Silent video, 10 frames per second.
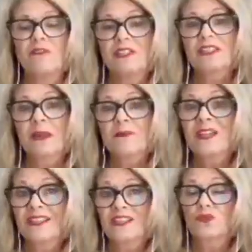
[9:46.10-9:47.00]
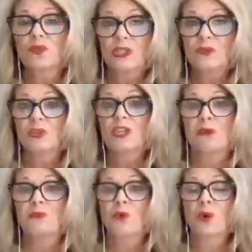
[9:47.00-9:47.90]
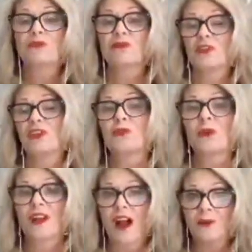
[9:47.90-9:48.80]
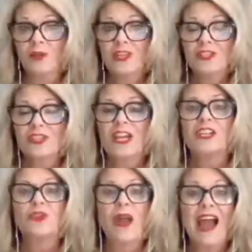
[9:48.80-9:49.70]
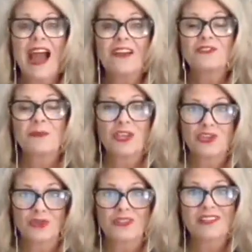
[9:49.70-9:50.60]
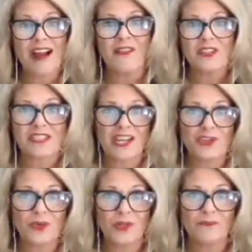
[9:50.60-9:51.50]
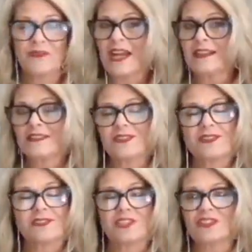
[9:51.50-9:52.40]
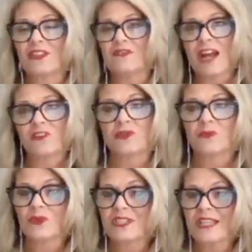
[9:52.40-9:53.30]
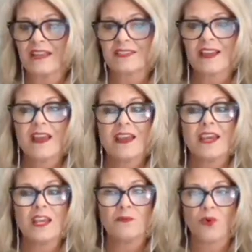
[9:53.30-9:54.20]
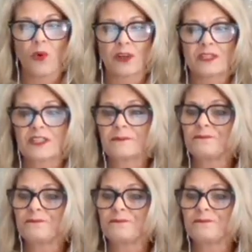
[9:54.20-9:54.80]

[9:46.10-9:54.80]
it's something that's really, really important for you to accomplish, you have to make sure it's on the schedule. That is just 1,000% important.